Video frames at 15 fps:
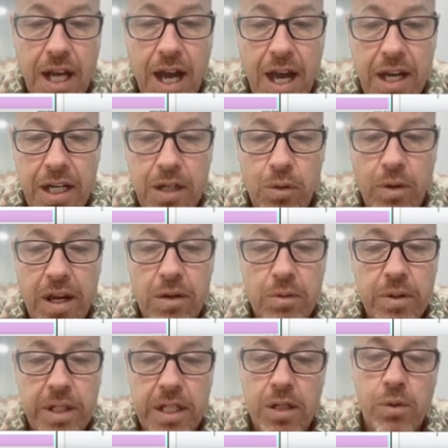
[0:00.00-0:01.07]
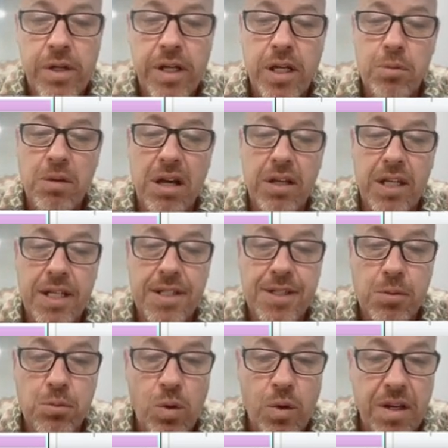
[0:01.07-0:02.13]
I'm going to write really quick about easy
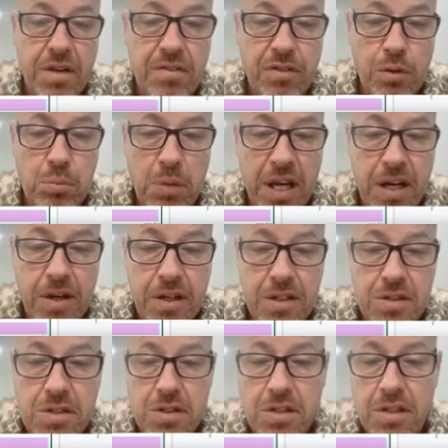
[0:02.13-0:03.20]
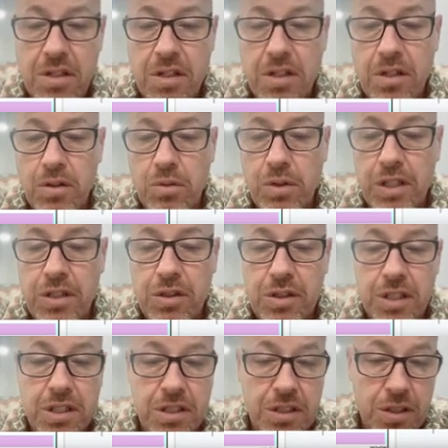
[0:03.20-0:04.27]
morning for parents,
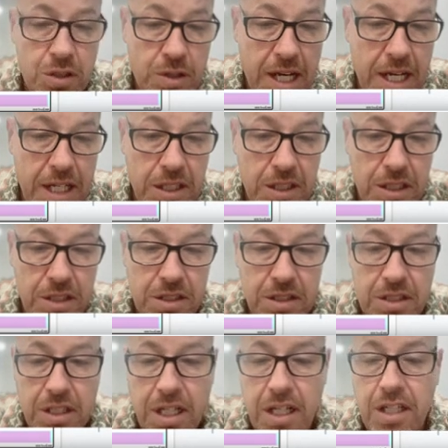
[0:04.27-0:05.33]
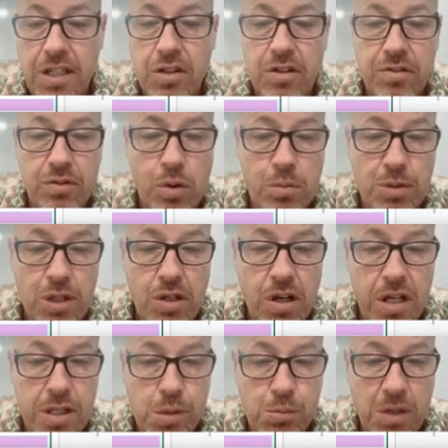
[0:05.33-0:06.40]
reducing distractions, and uniforms
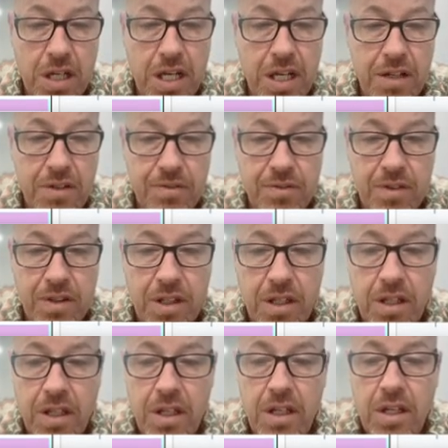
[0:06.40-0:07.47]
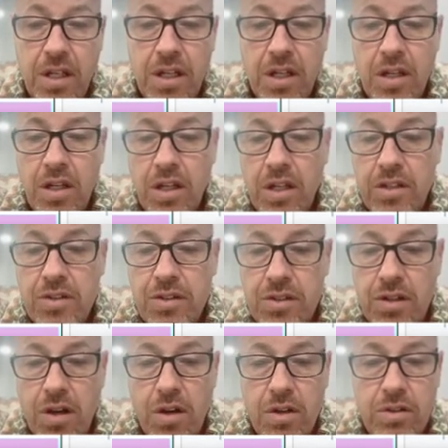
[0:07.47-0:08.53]
cost money.
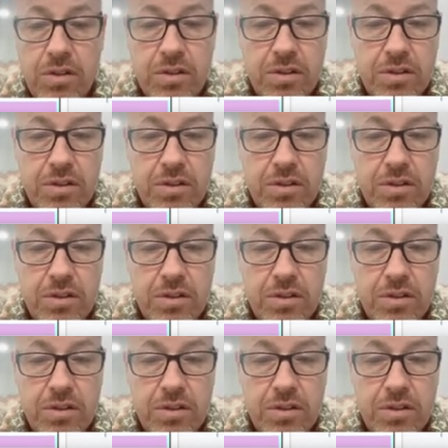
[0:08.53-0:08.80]
So,